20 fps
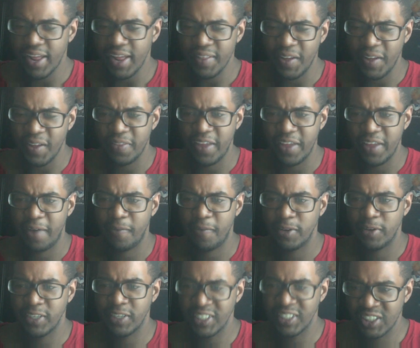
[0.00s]
thought that
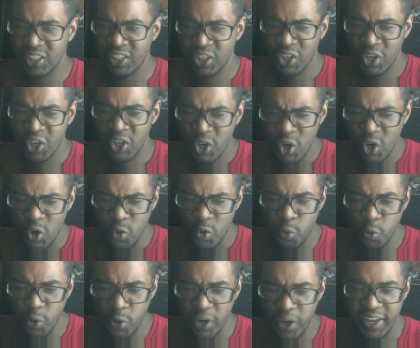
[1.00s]
was
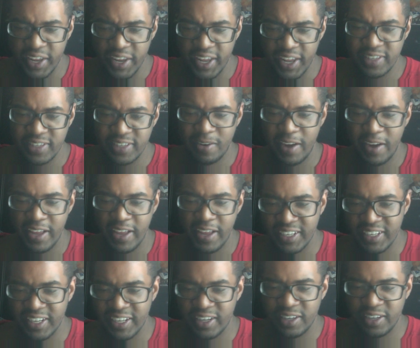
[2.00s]
really
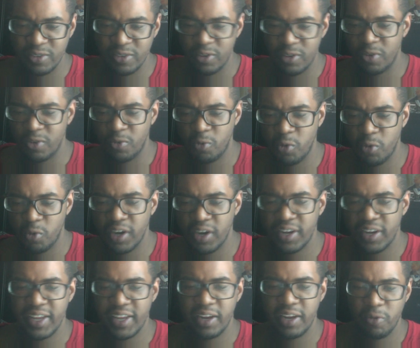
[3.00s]
interesting and
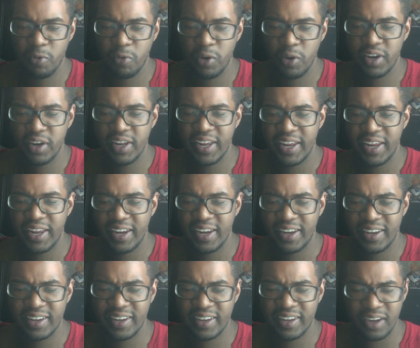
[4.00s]
really, really
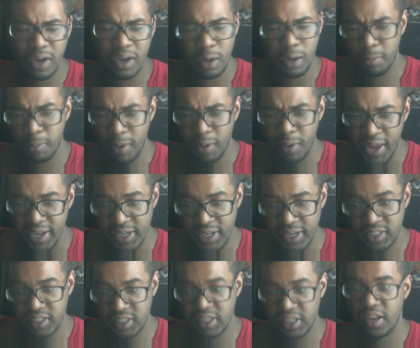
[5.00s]

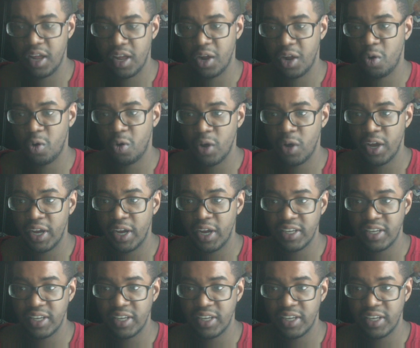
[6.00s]
complex in a lot of ways.